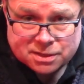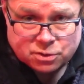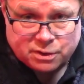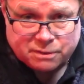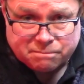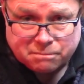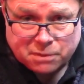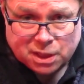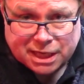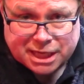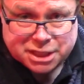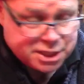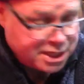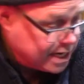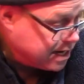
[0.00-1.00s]
sort of model
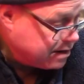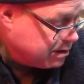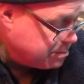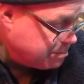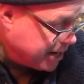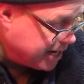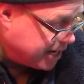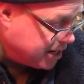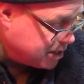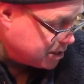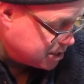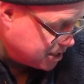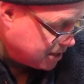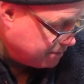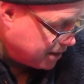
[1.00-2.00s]
engineering making and
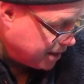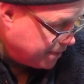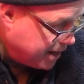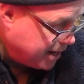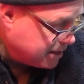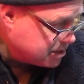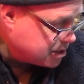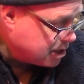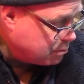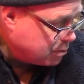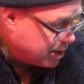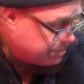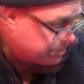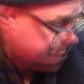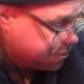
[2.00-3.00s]
stuff like that. So,
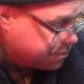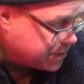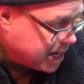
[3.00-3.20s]
um,